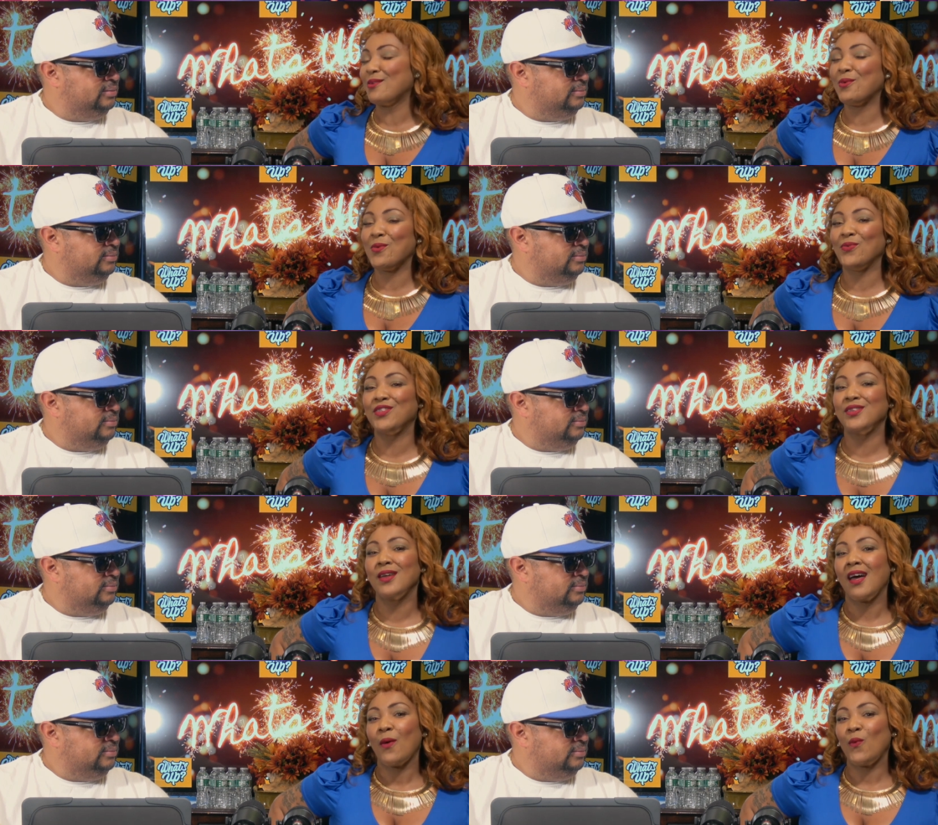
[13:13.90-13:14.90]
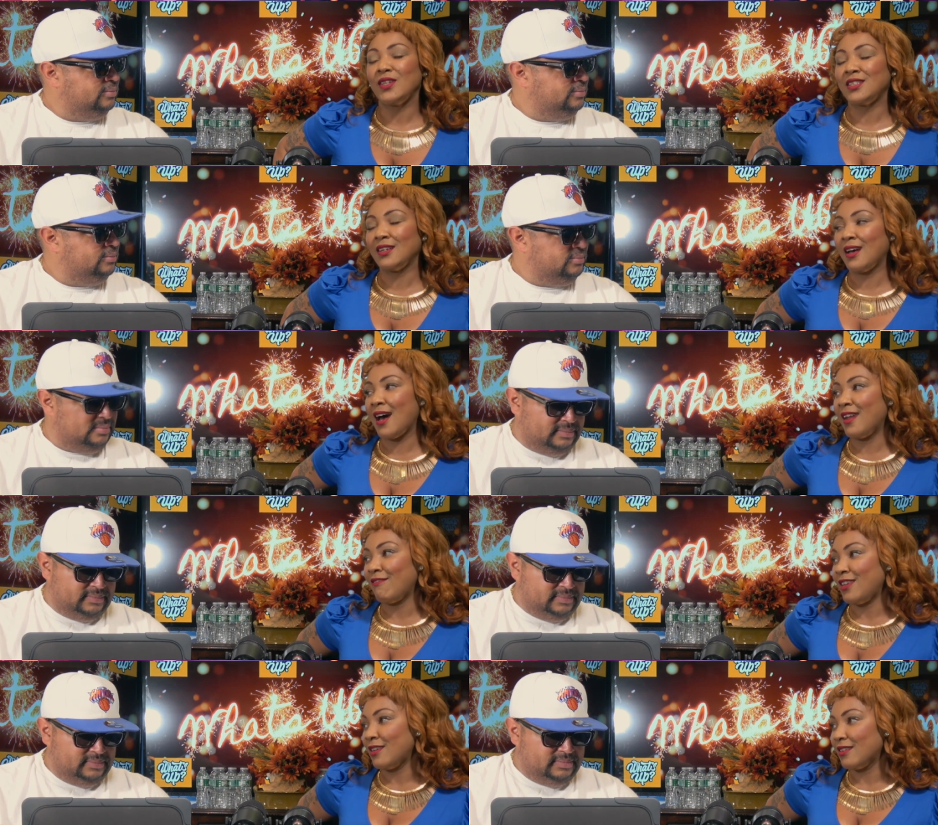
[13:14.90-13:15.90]
Speaker 1: know what took her out
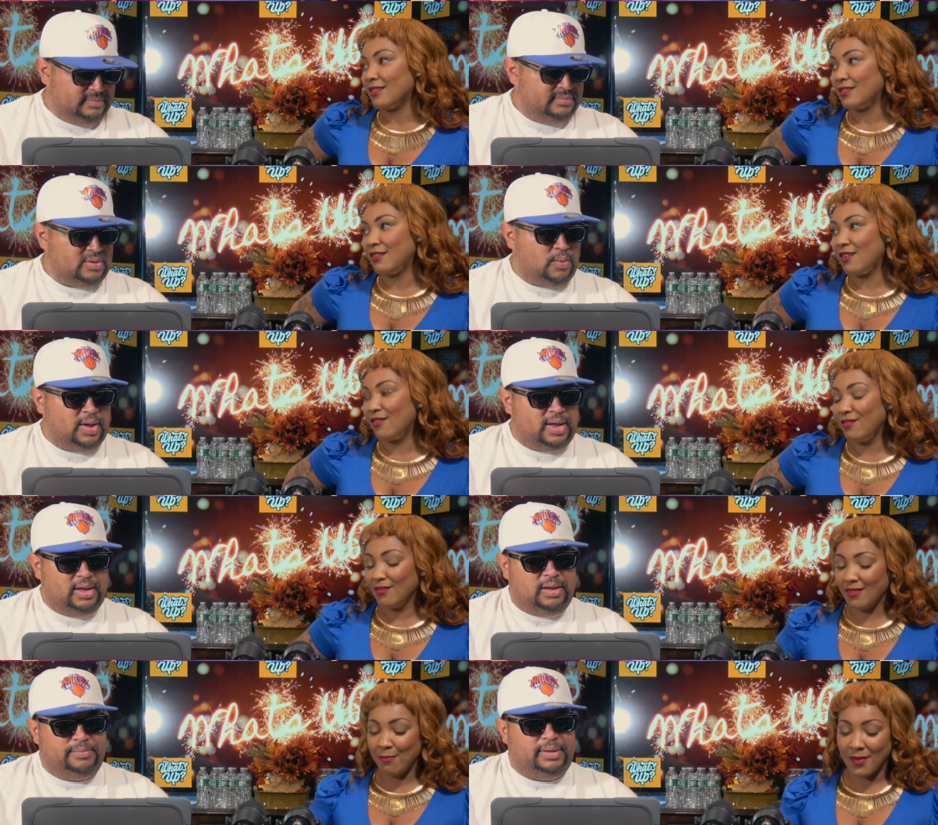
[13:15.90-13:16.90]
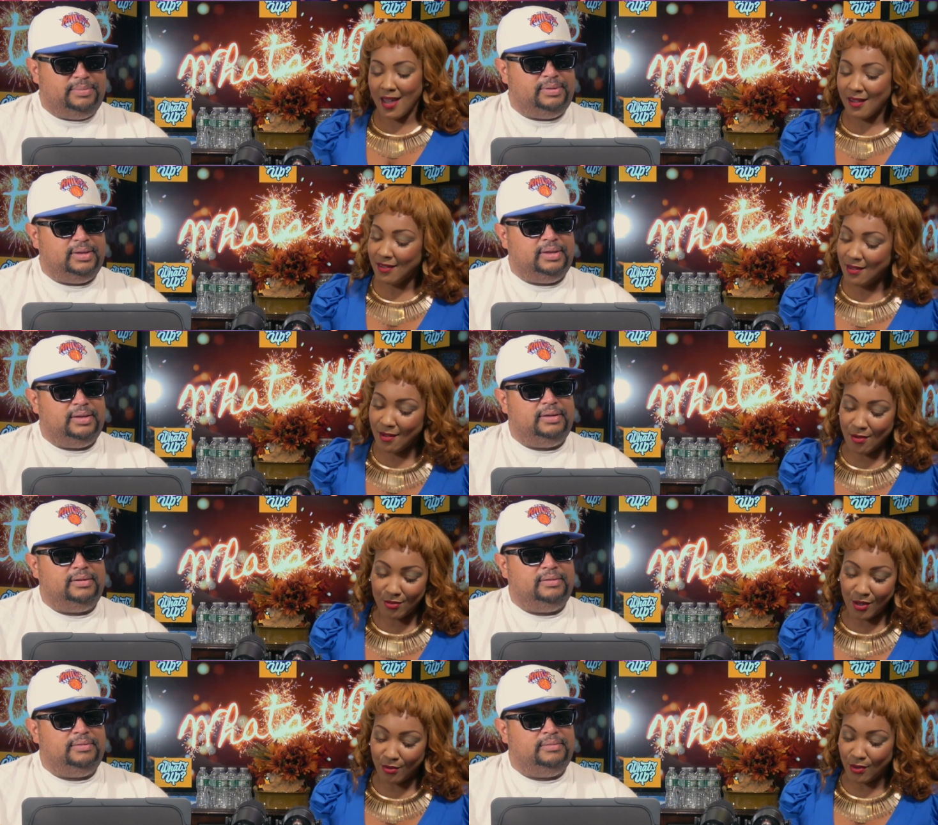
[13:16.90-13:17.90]
of here. You know, I'm like, oh
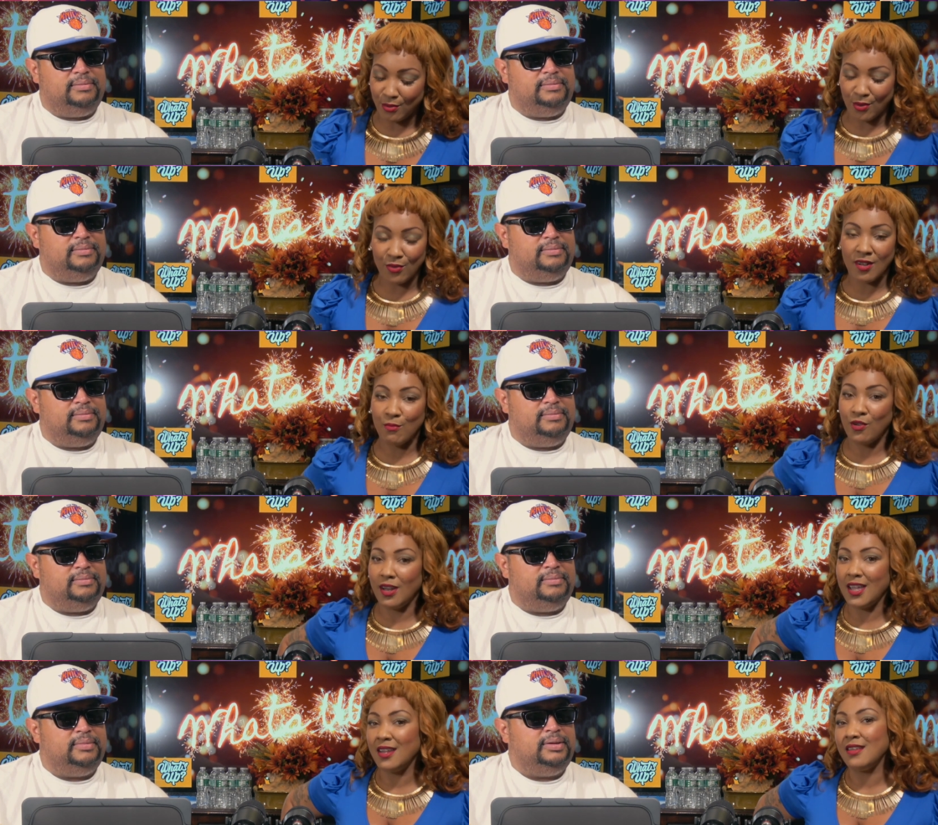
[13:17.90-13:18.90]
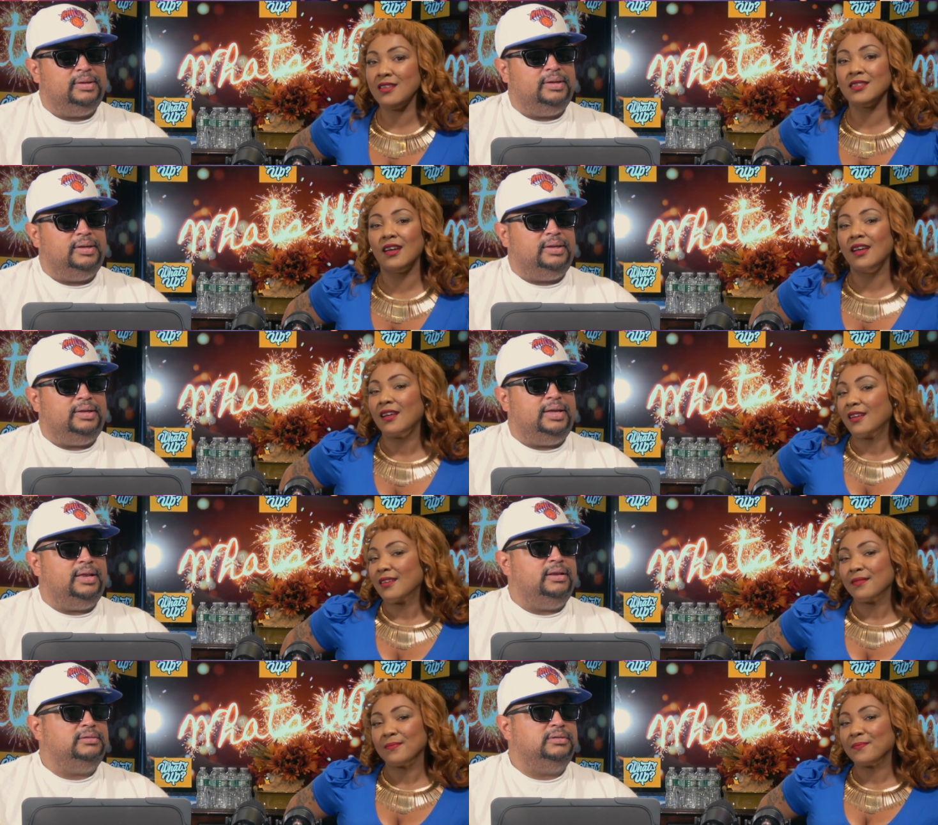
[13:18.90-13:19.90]
no, no, no, come on, ladies.
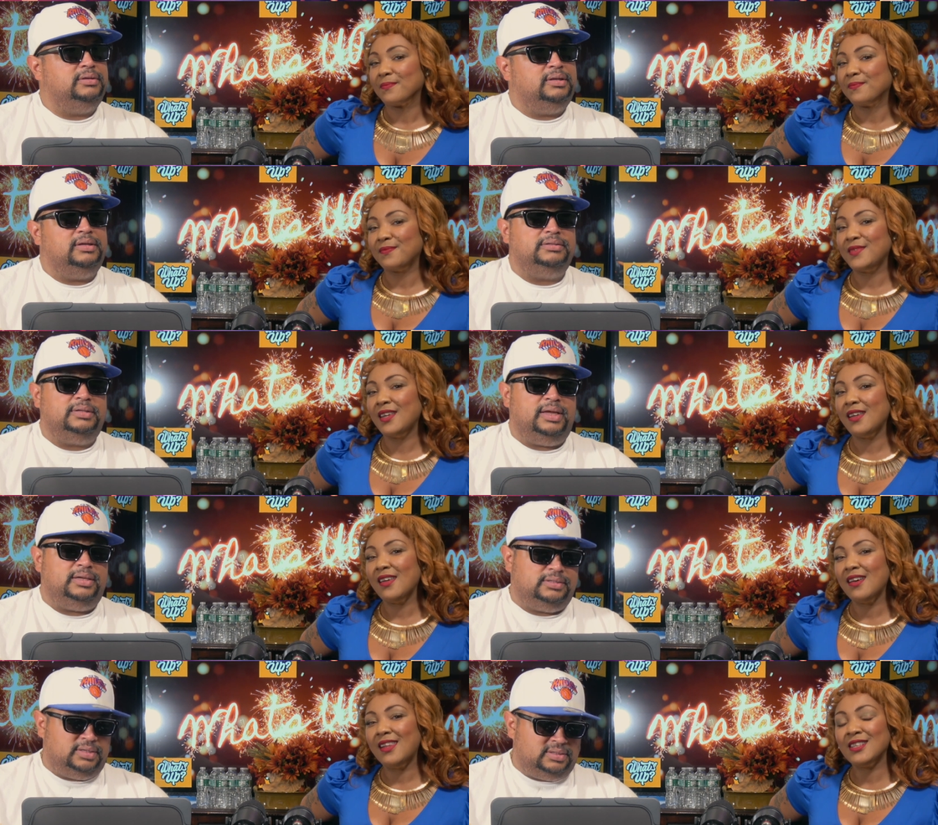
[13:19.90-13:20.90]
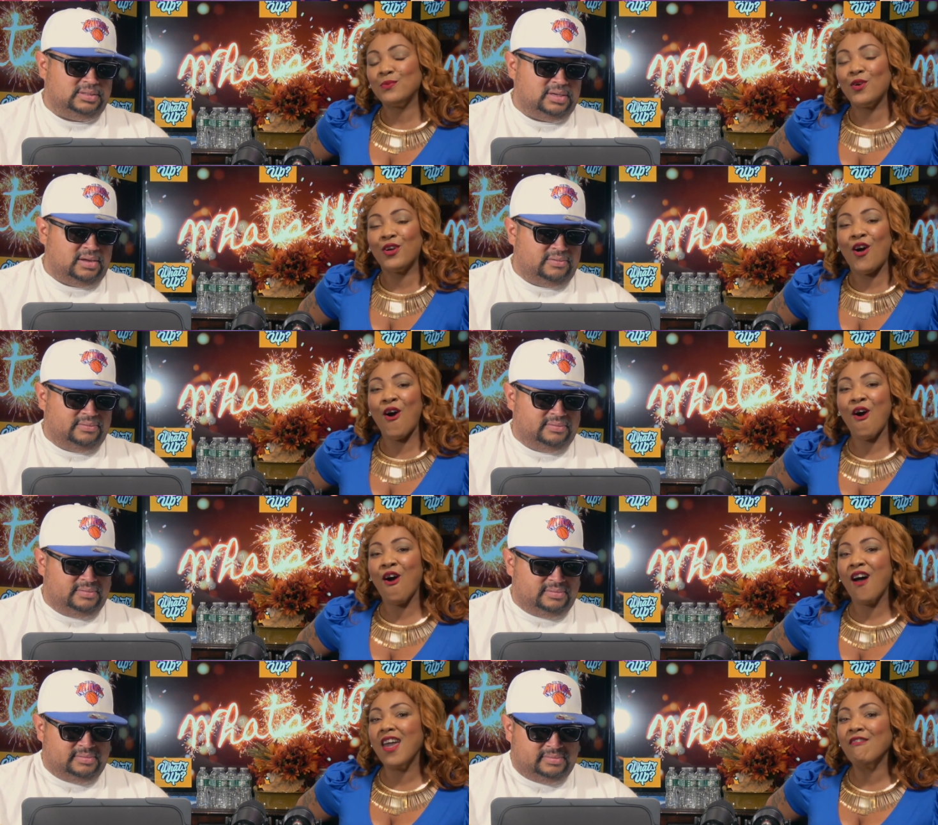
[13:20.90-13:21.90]
Speaker 2: Yeah, it looks, it looks, yeah, let's work
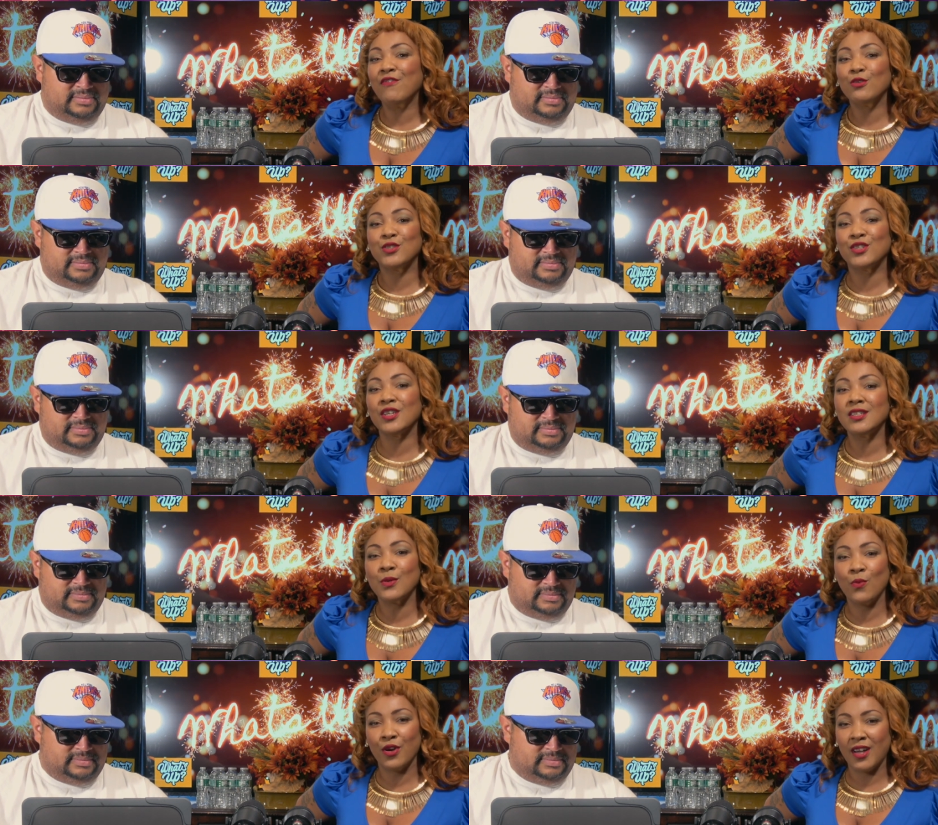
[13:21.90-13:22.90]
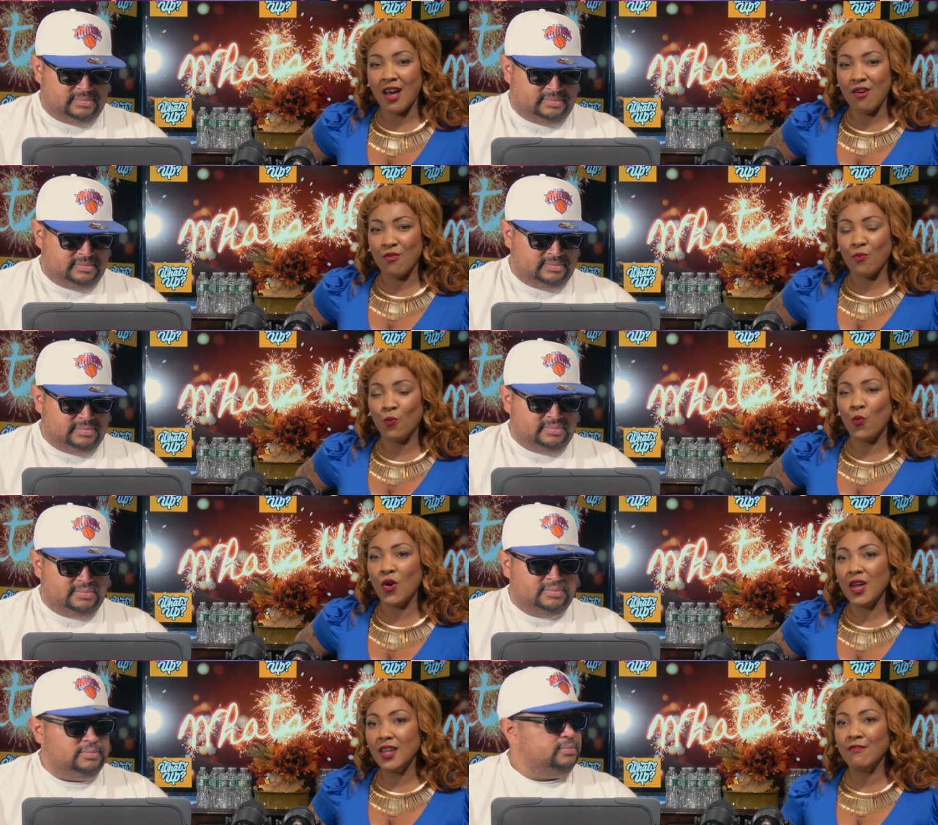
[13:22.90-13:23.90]
Speaker 1: hard. It feels good to work out.
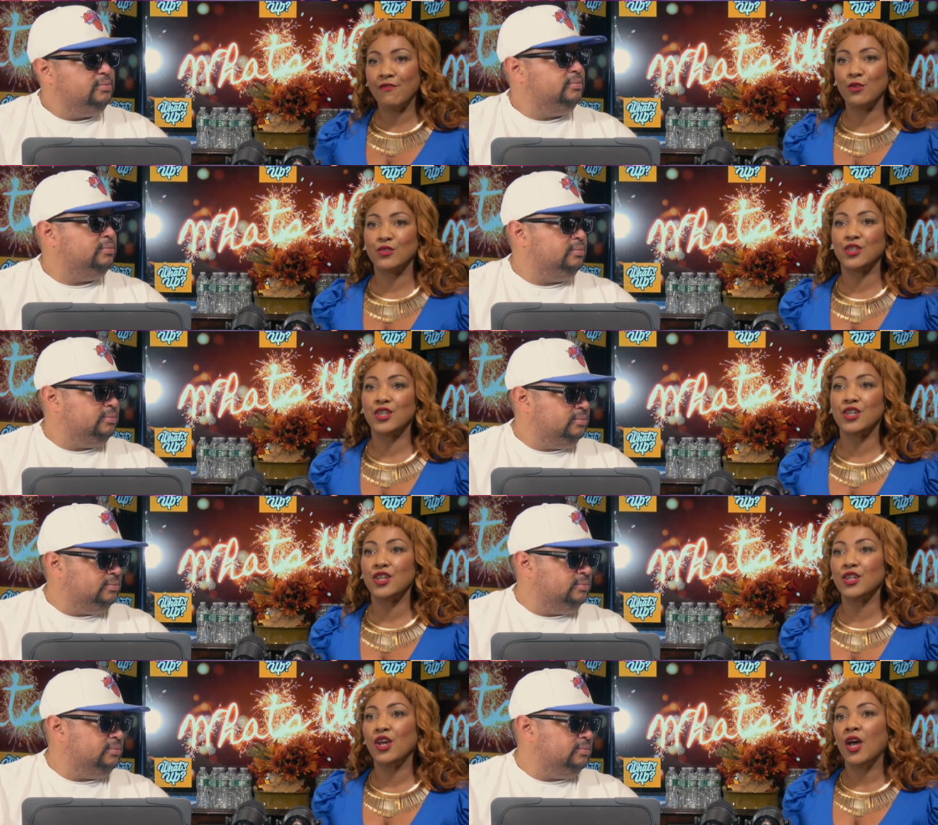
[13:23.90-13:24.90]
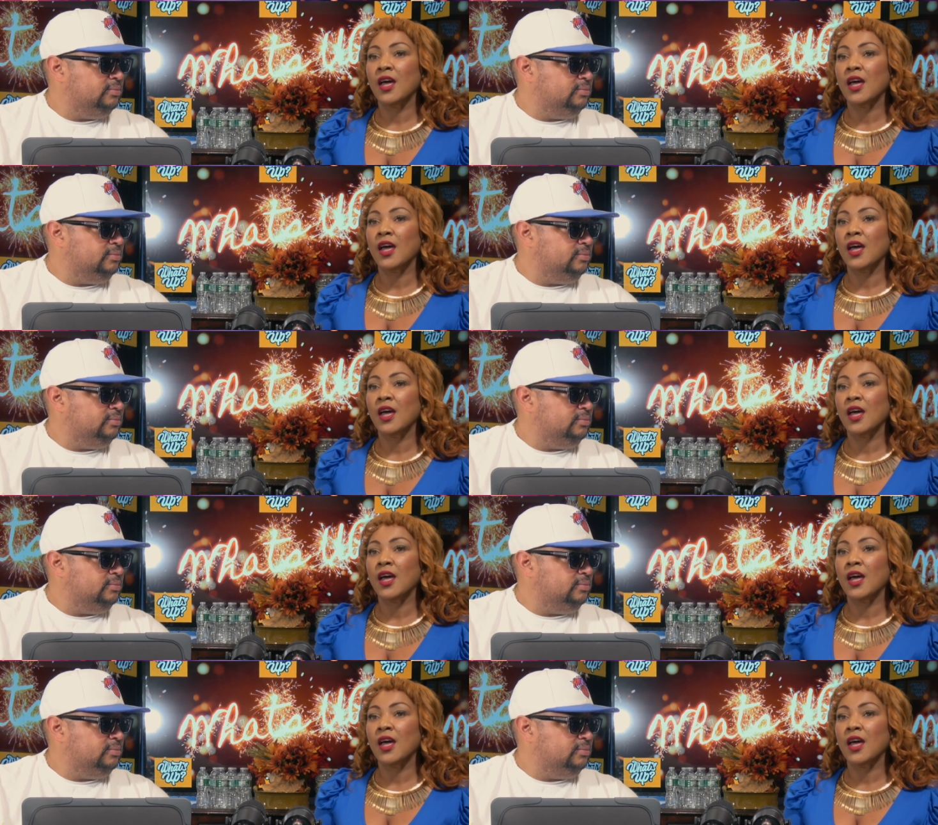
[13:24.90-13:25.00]
One, it feels good